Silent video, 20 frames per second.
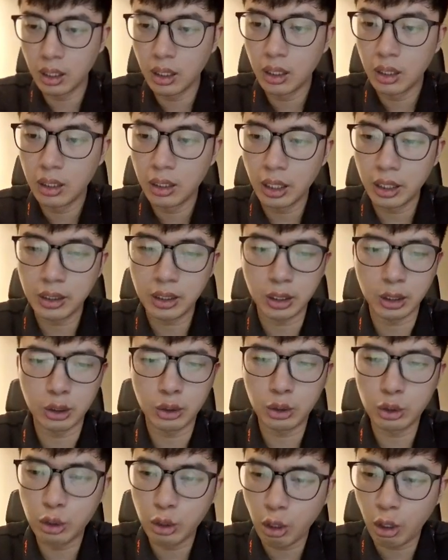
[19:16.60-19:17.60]
there's a
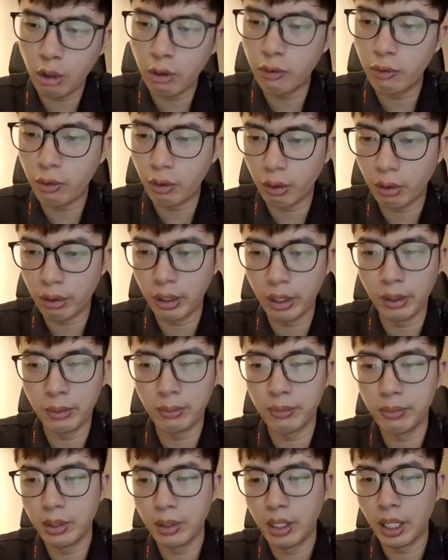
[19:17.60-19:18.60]
strong
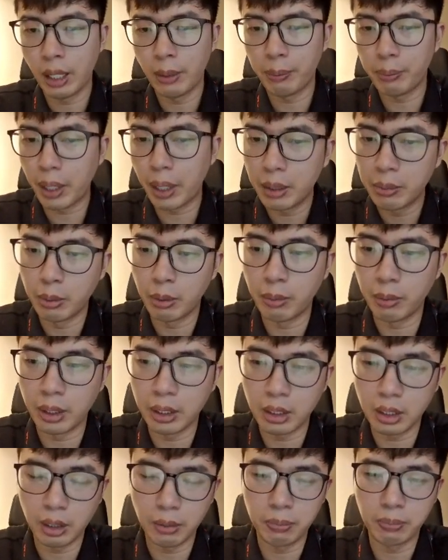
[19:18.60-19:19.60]
volume and buying
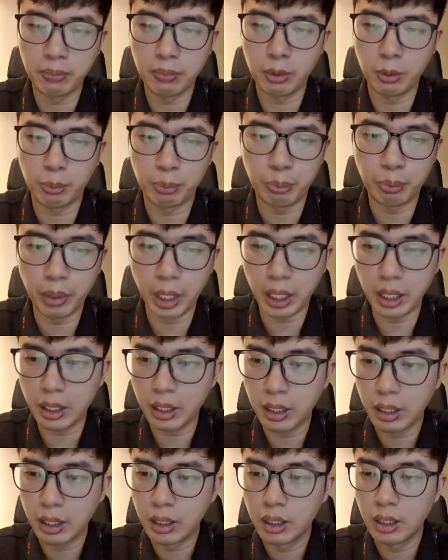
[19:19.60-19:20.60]
momentum to break
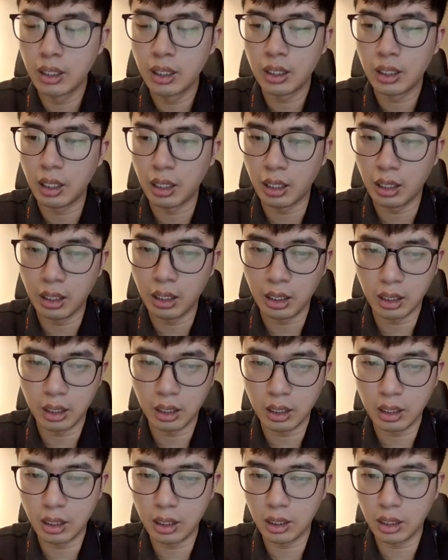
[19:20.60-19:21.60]
the
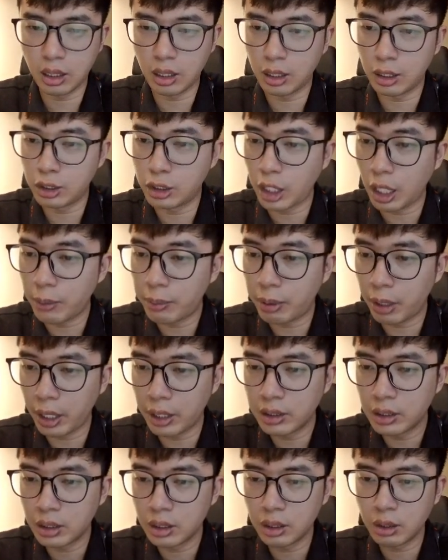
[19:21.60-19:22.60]
share
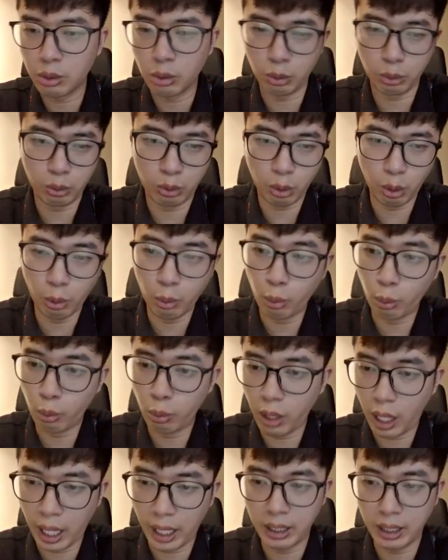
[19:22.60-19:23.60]
price to go
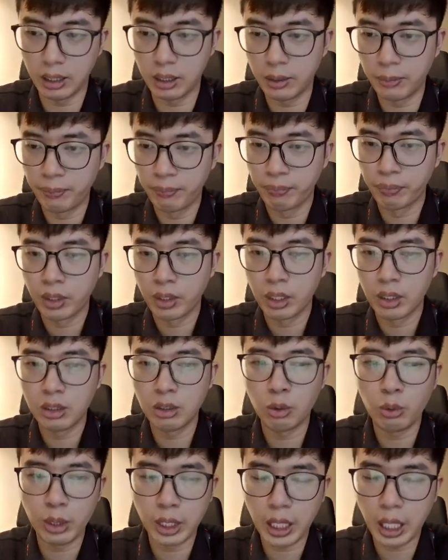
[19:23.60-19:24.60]
higher.
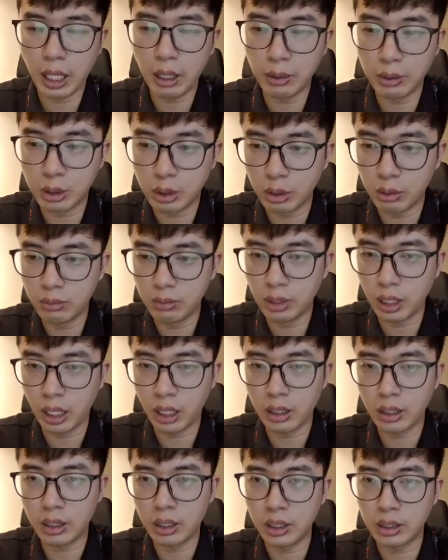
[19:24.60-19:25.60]
So we can assume
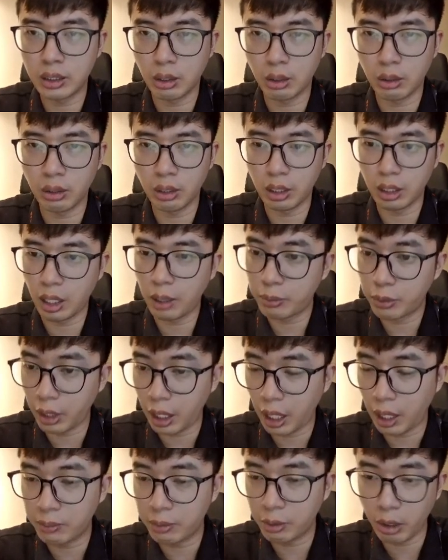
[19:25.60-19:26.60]
that this is on the
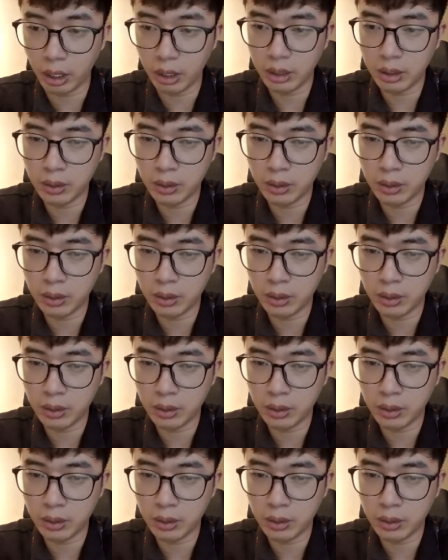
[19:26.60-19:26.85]
uptrend.